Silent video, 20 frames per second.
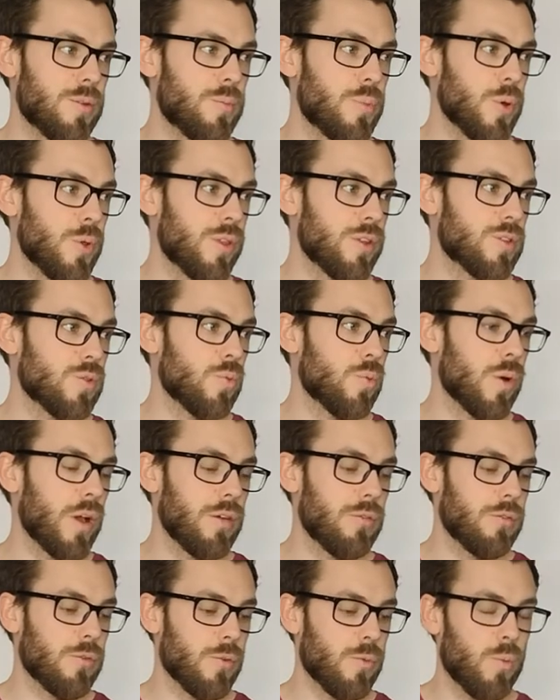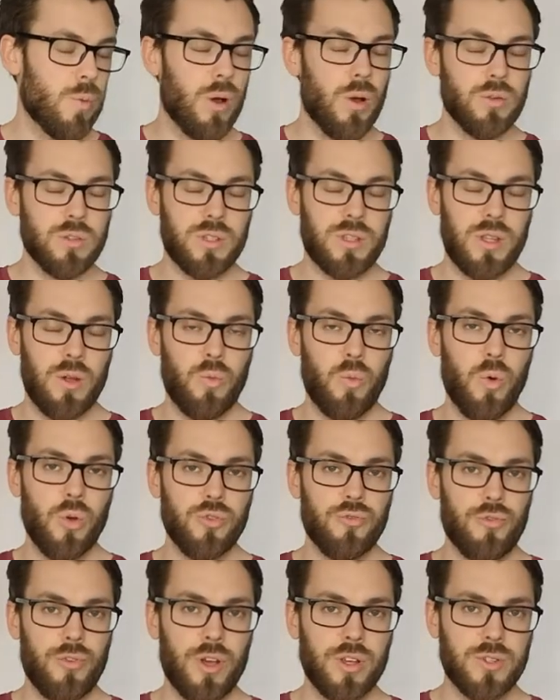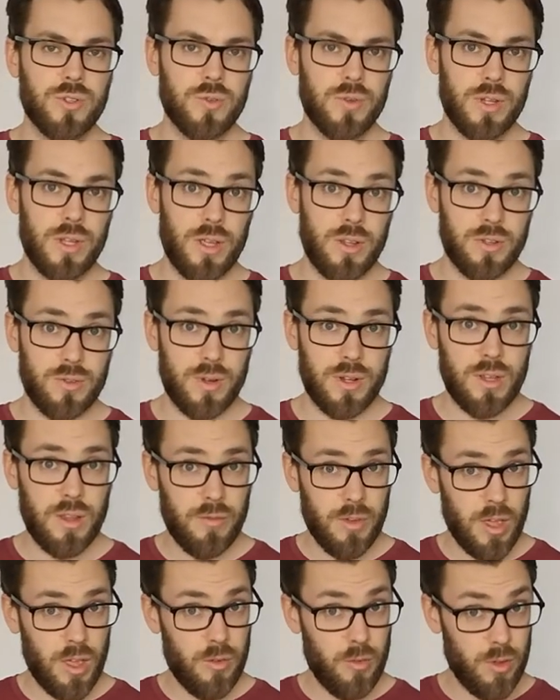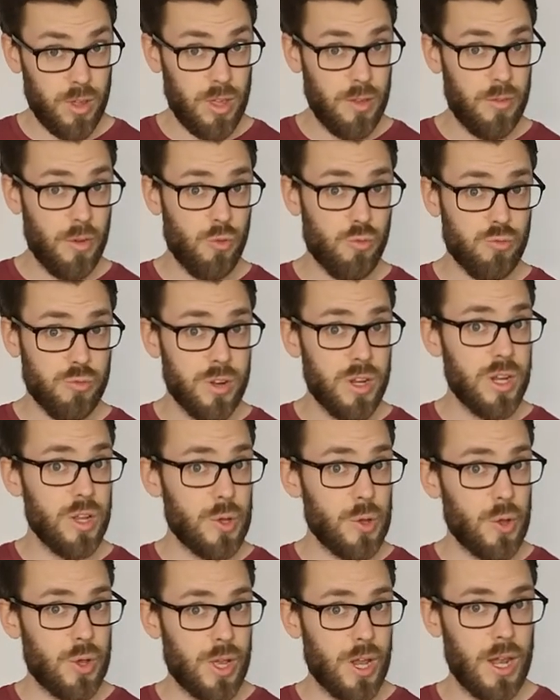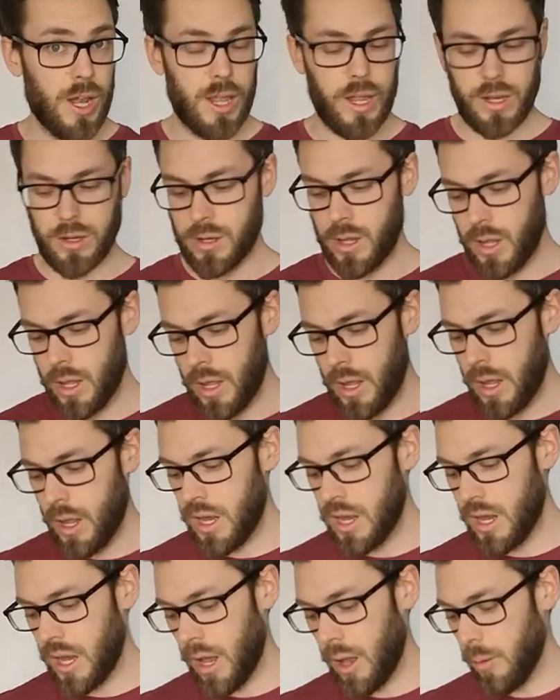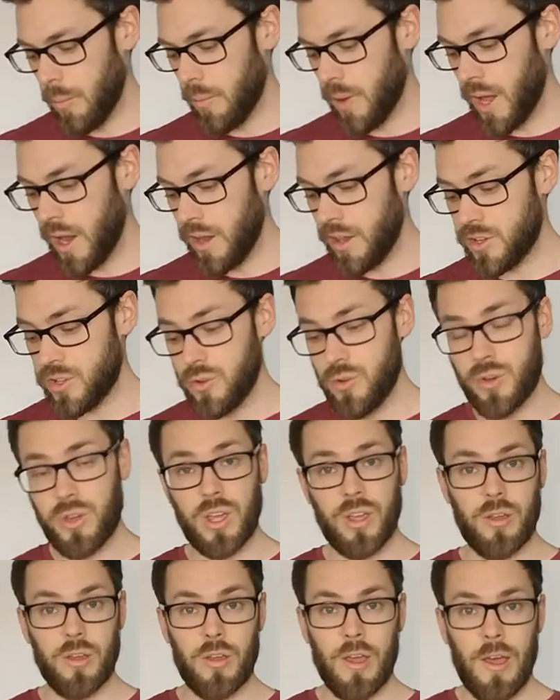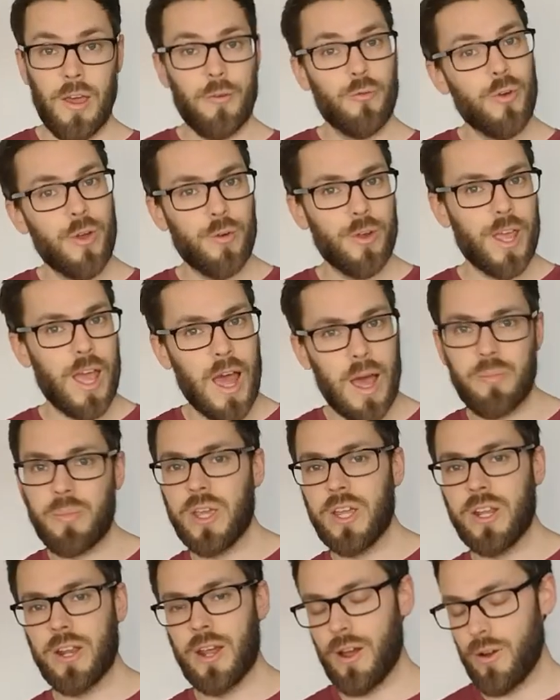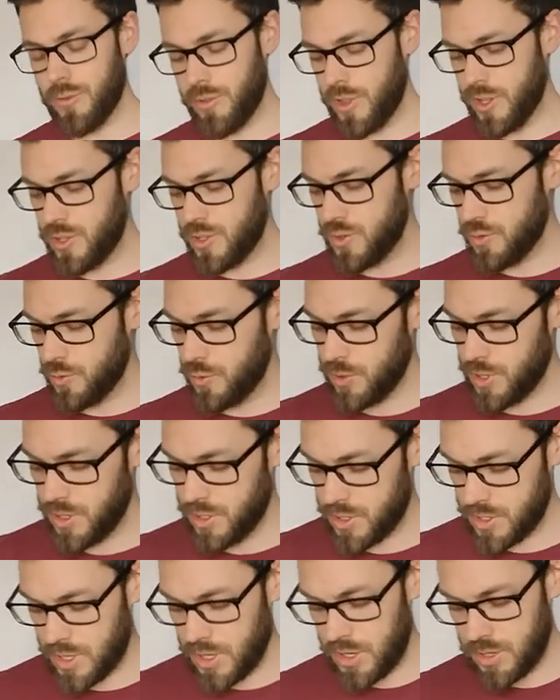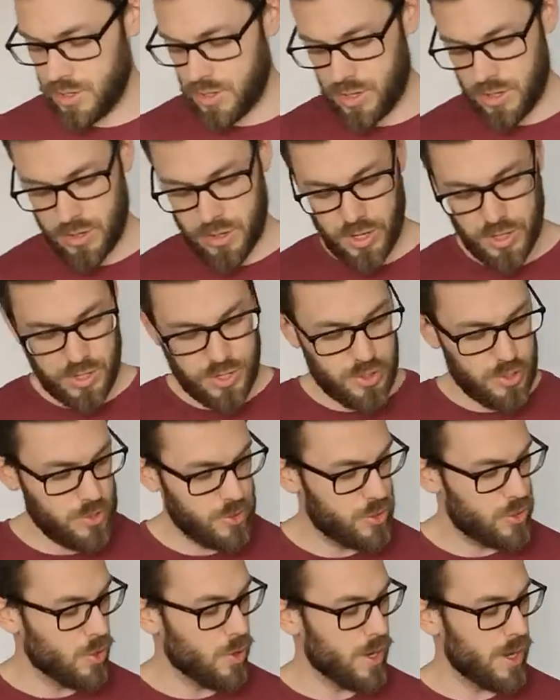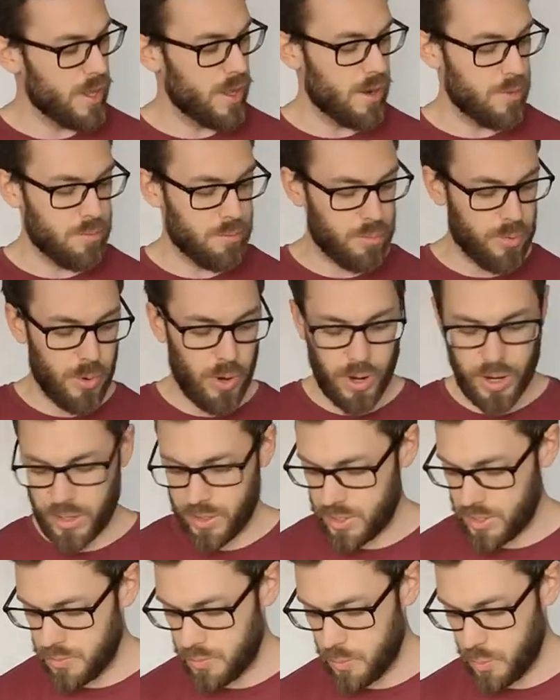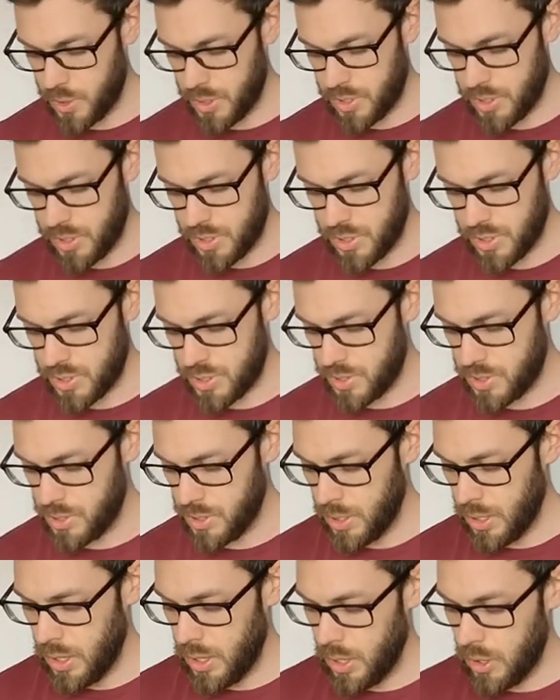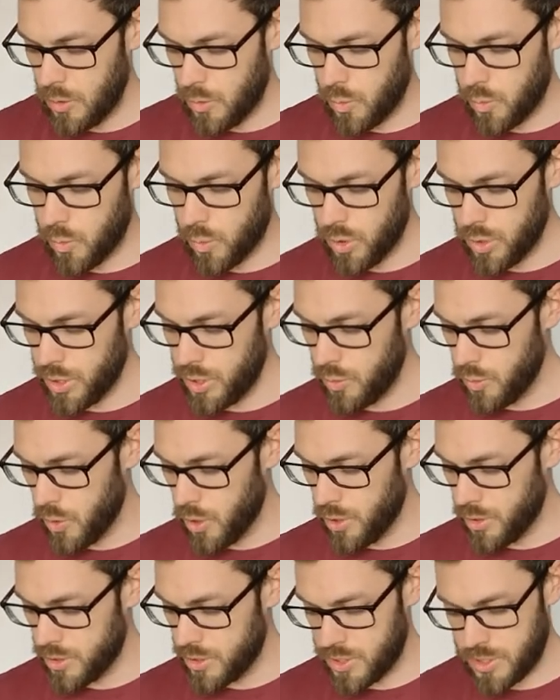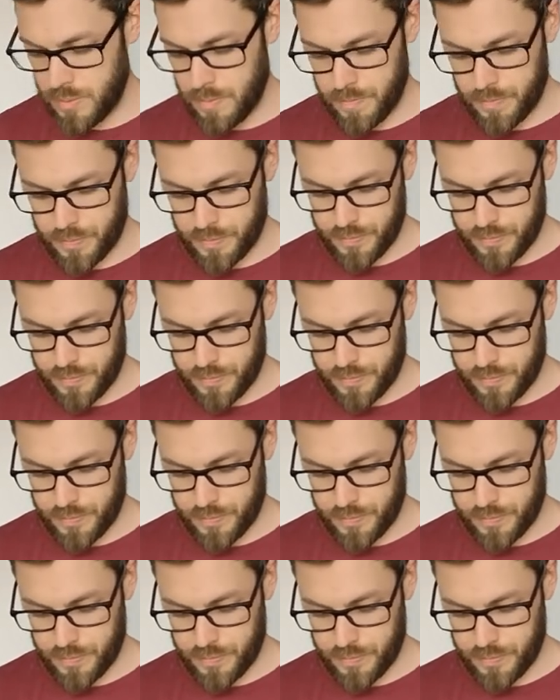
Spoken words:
had put this away for a while, so there was rust on here, so I'd have to give it a really good clean. And it's looking very happy now. This sword is nice and jolly and bright, which is what you want.